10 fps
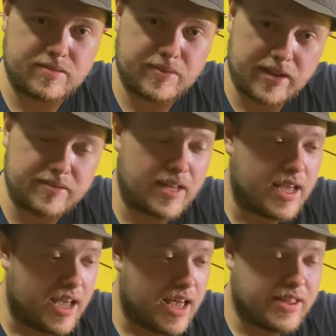yeah,
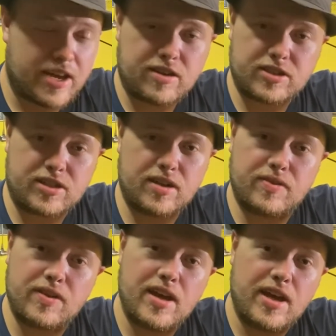yeah, good
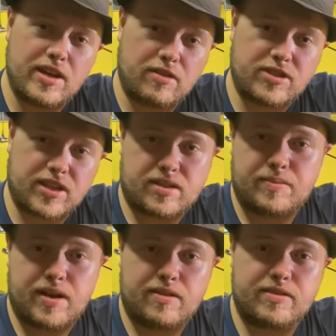stuff. Y'all check them
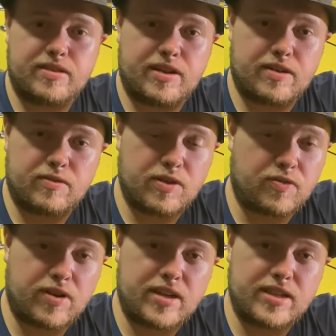out. They're real
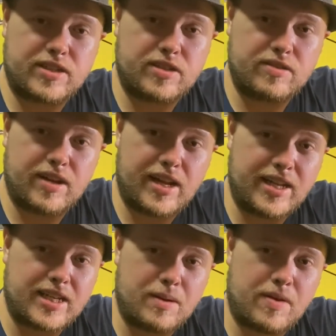friendly too.
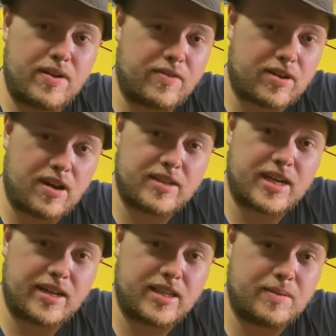Anytime I've ever
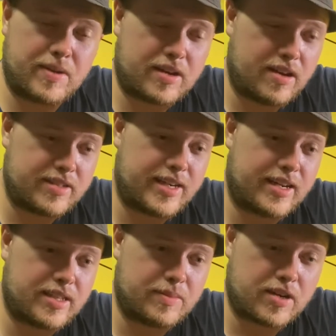contacted them, I
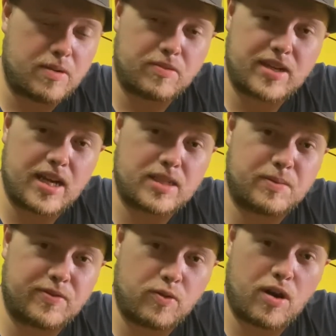contacted them a couple times
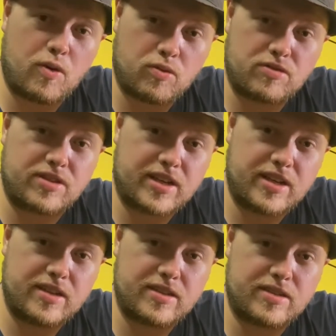before I ordered the
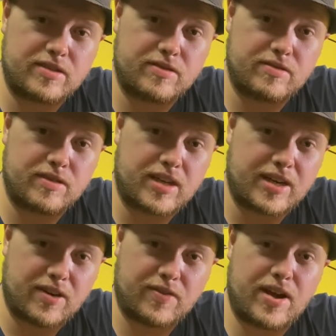kit to
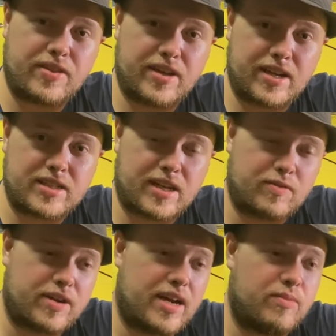clarify things like
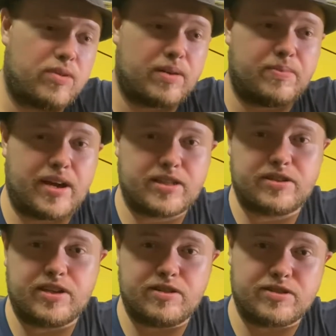what kind of brake pads
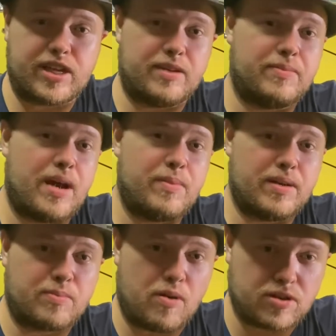did he use? Can you buy them at
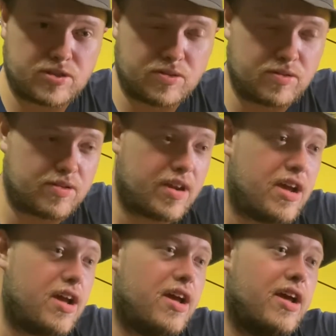the part store?
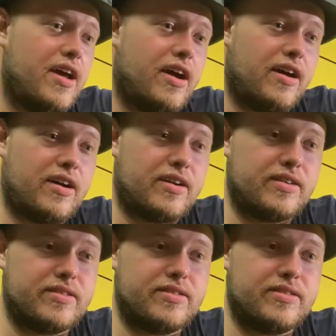Uh,